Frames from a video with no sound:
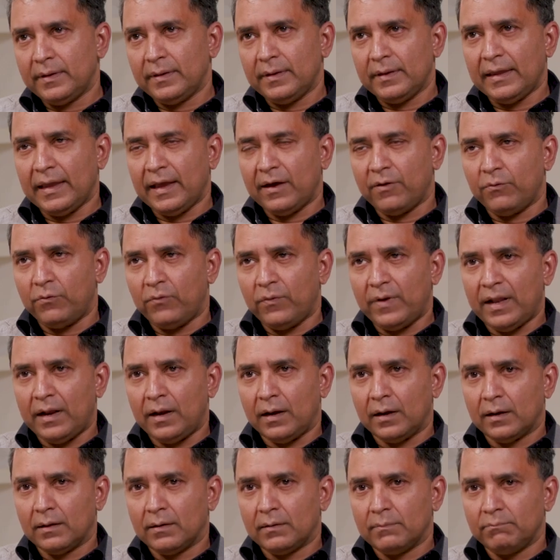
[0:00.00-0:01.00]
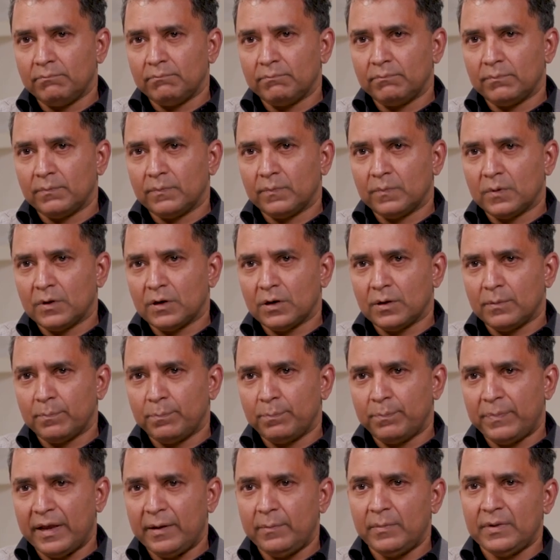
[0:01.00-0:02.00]
Yeah, well,
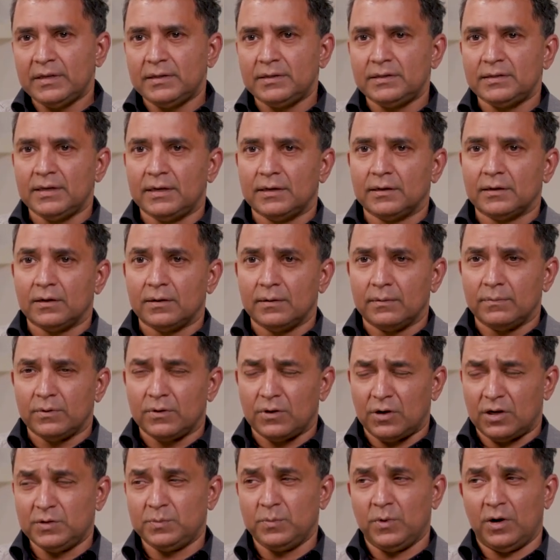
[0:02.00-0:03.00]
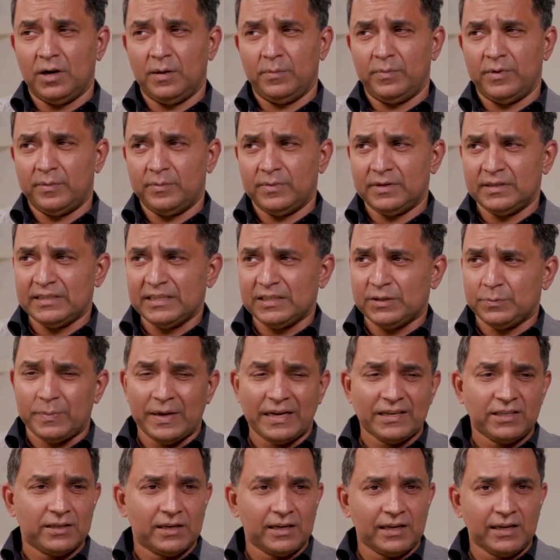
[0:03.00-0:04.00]
payments and cross-border payments
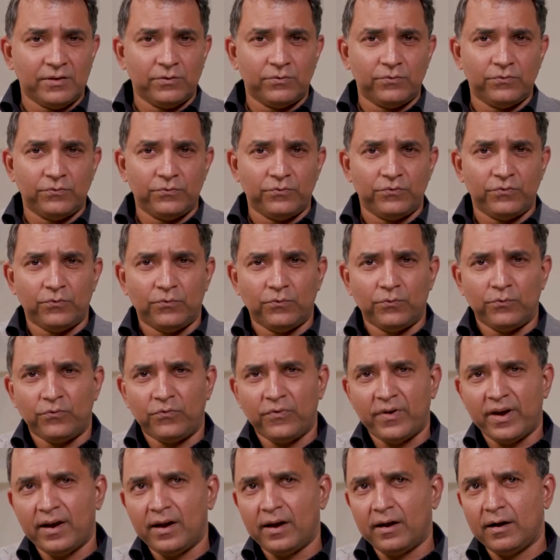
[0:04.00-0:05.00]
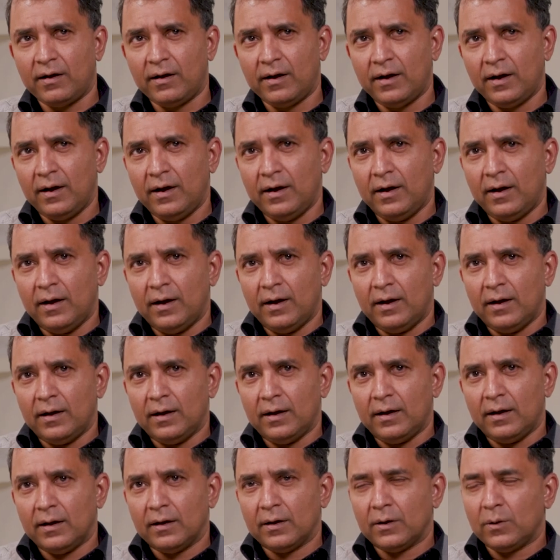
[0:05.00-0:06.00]
especially were
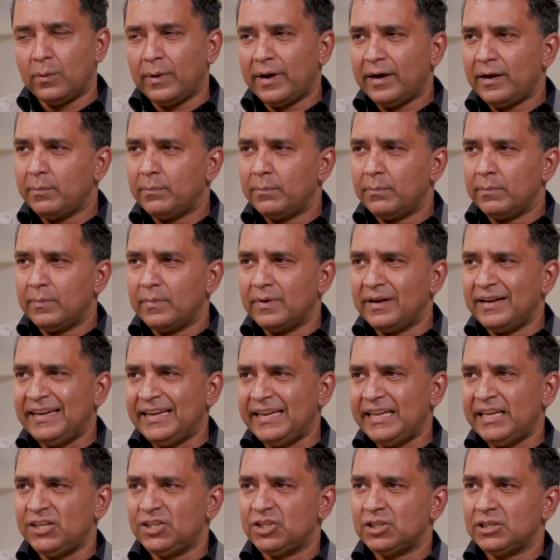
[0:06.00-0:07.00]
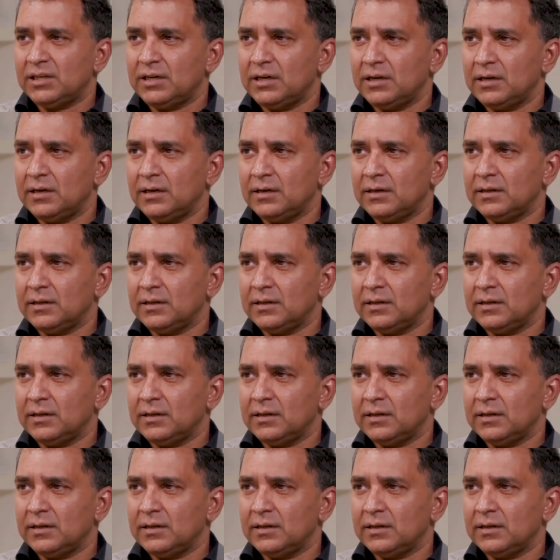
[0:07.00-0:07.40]
quite a niche